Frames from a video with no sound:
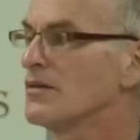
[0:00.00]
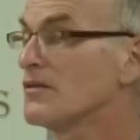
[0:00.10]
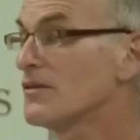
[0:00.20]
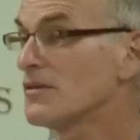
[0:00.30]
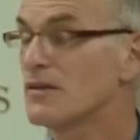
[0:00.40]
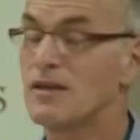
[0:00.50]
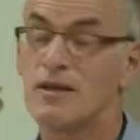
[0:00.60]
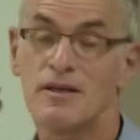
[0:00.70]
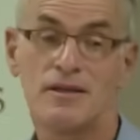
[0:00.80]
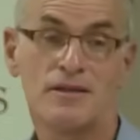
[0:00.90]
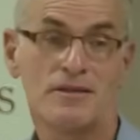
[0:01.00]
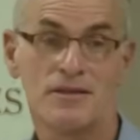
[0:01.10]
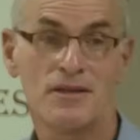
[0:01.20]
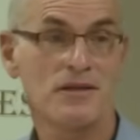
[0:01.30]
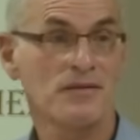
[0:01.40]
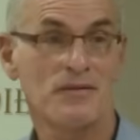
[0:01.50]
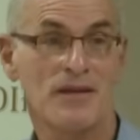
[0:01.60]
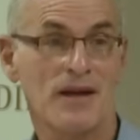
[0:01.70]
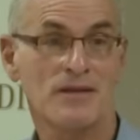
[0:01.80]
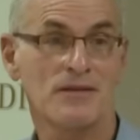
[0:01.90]
Syria is a null
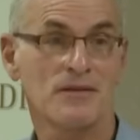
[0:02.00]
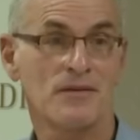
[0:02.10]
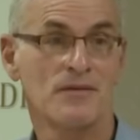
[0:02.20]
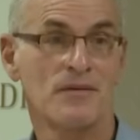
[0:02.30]
factor.